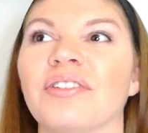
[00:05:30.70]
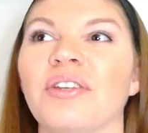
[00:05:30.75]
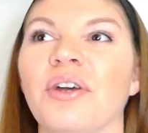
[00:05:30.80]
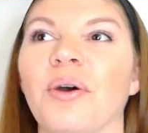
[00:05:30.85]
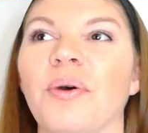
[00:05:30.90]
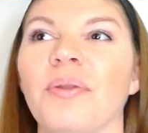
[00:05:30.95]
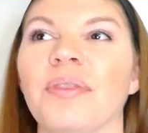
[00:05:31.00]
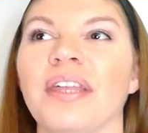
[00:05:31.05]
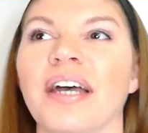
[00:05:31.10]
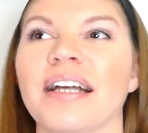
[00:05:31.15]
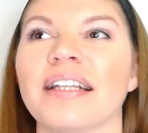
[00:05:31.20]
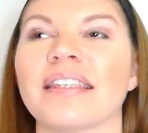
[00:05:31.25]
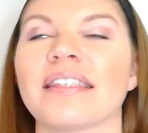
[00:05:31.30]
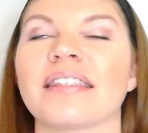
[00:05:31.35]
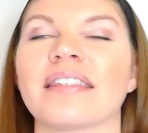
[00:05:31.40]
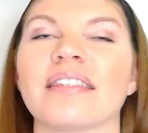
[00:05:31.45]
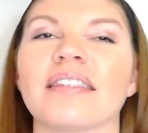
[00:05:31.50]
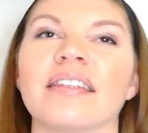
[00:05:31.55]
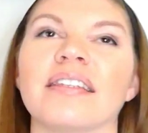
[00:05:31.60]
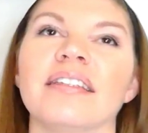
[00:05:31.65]
So
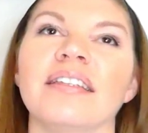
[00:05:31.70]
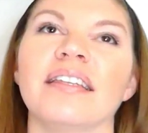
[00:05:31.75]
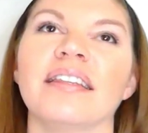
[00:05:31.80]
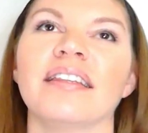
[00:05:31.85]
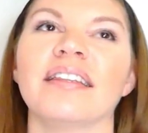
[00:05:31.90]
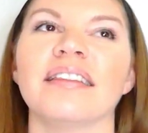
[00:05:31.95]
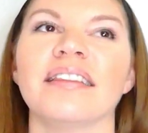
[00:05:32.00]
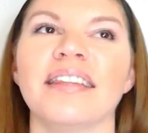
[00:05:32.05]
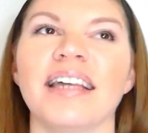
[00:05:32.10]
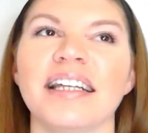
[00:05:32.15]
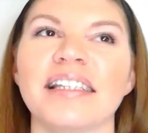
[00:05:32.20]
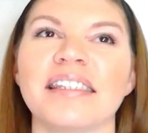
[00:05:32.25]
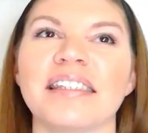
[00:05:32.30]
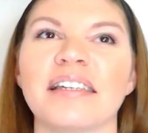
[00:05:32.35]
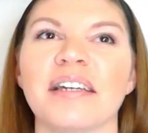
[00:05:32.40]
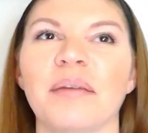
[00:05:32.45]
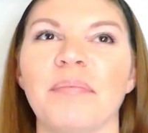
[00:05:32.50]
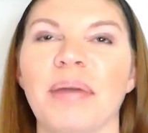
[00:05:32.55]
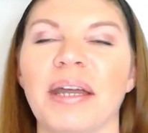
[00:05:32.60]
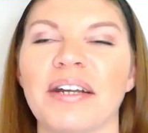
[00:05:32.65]
that's
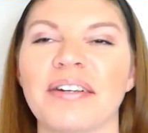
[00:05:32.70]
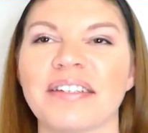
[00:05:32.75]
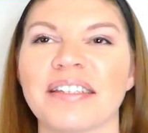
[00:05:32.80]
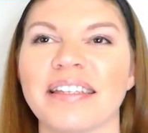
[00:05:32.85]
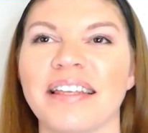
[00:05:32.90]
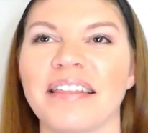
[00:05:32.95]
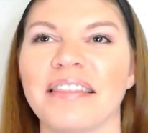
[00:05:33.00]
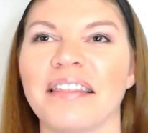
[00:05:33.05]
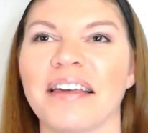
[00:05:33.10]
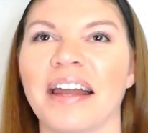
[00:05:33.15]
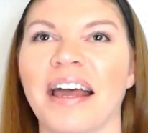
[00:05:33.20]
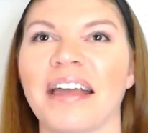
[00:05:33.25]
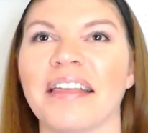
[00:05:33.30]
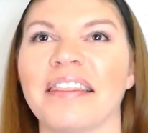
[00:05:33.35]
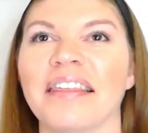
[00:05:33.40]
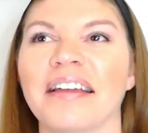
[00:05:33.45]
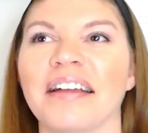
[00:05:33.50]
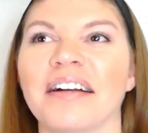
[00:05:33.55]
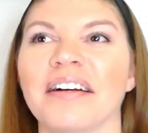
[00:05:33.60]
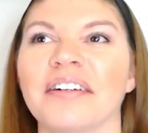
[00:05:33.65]
the comparison that
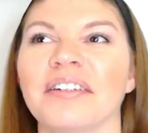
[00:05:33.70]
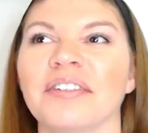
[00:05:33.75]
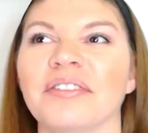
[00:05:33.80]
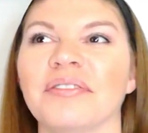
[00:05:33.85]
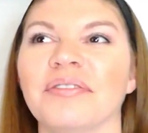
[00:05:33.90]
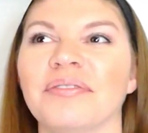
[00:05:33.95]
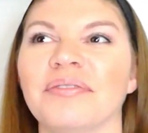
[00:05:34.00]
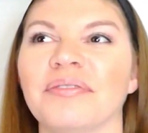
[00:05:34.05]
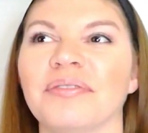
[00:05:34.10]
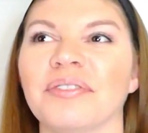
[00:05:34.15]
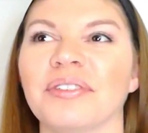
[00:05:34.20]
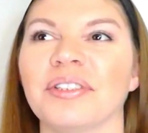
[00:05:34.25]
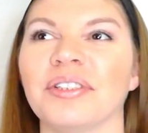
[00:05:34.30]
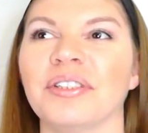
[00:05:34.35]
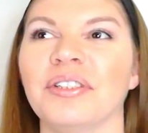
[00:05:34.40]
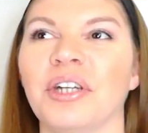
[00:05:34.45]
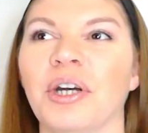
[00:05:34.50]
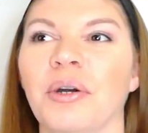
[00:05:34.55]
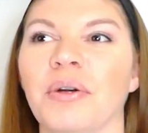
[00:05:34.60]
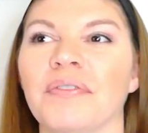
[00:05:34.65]
I think of,
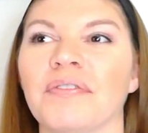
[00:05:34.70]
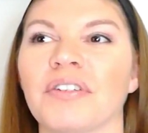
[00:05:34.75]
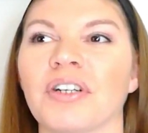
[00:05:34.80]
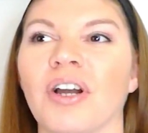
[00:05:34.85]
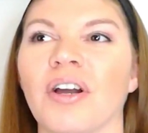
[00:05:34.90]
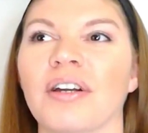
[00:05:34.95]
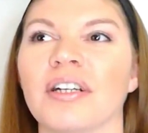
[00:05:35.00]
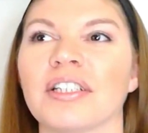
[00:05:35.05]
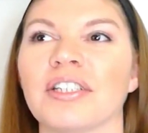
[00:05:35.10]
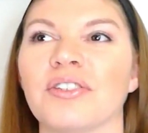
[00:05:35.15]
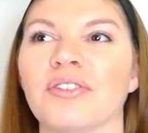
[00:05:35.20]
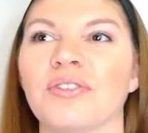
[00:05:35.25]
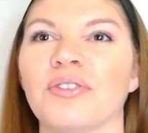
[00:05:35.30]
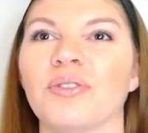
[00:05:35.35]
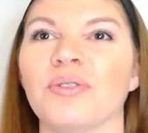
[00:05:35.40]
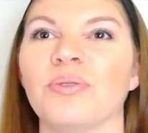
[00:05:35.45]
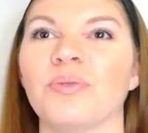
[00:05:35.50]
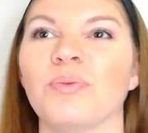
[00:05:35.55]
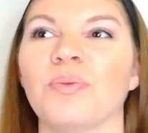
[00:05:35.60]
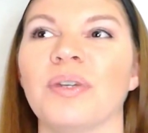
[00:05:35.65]
in regards
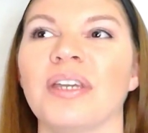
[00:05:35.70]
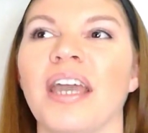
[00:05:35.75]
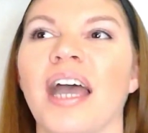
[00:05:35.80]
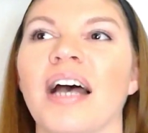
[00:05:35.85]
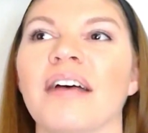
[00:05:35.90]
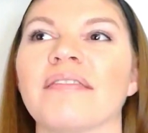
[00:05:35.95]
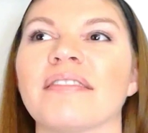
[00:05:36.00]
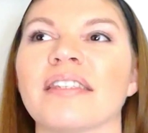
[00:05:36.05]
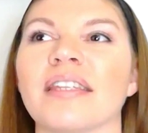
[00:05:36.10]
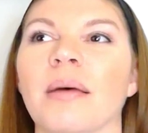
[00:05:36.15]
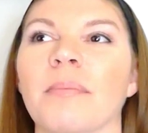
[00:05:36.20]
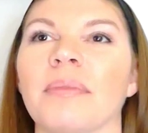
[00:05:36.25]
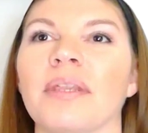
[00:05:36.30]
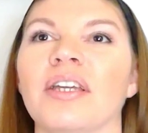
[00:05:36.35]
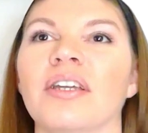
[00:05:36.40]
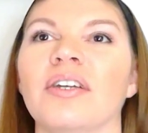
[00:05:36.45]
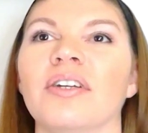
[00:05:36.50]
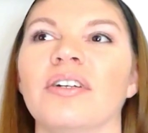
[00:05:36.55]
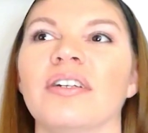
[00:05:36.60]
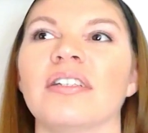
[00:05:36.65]
to, we have
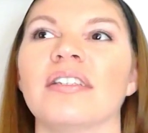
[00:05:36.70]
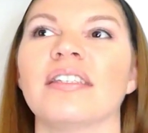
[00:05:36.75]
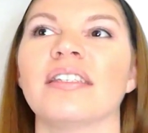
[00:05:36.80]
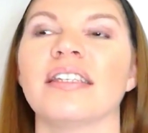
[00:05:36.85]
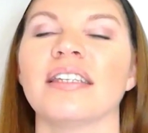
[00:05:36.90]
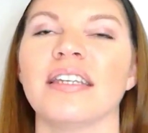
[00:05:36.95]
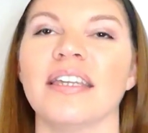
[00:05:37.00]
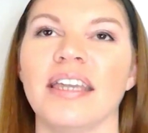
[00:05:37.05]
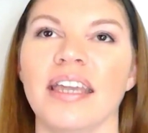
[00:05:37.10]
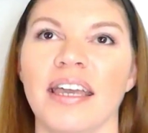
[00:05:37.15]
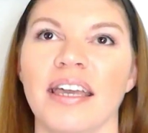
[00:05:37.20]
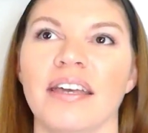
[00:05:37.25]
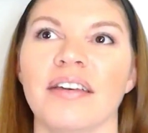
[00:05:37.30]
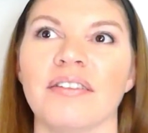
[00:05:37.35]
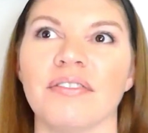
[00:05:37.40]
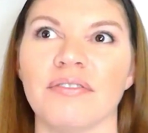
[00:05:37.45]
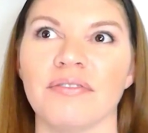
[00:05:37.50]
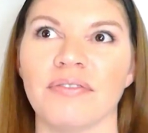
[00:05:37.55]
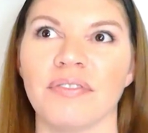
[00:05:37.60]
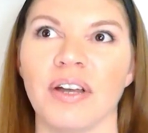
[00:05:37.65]
something good to
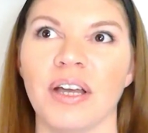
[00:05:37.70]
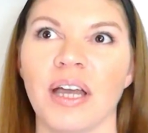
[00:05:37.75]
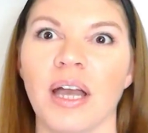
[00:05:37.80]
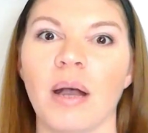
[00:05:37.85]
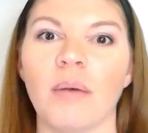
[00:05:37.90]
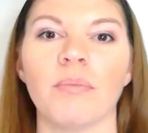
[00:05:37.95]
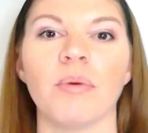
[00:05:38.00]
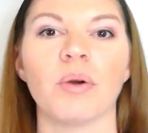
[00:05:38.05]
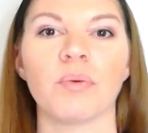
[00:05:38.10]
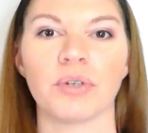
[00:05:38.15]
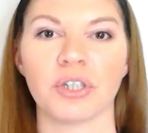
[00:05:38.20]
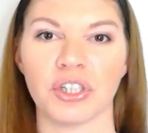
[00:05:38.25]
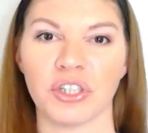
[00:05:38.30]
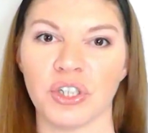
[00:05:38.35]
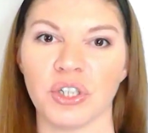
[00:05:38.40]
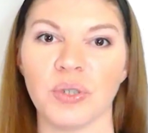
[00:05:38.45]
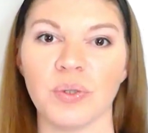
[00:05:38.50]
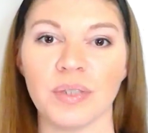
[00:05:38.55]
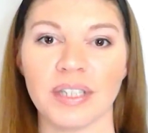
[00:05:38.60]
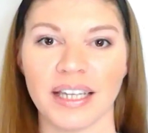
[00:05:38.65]
give, but we're
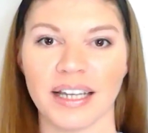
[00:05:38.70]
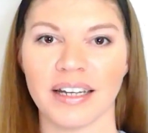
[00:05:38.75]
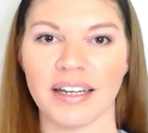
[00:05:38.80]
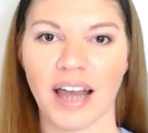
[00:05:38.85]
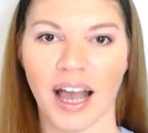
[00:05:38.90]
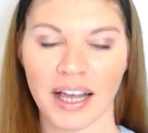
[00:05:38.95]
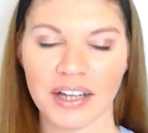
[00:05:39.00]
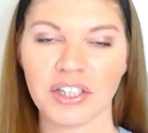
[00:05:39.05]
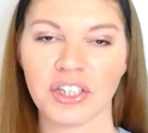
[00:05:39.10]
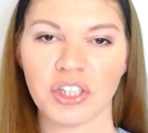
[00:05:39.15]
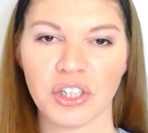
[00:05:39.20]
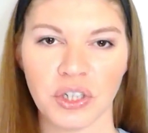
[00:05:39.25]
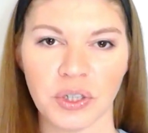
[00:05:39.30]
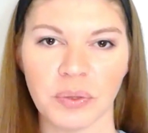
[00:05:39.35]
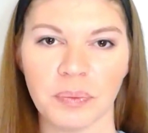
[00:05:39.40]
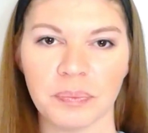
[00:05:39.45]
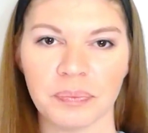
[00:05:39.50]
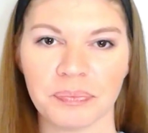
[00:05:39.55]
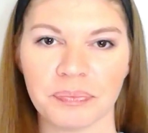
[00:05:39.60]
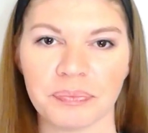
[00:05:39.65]
choosing not
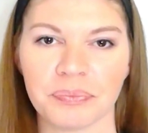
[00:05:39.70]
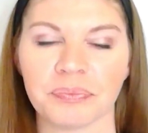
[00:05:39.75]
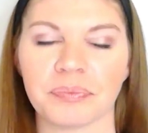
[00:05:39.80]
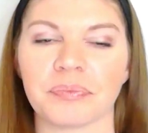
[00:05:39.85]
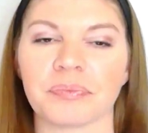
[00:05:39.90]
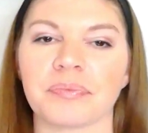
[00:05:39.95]
to,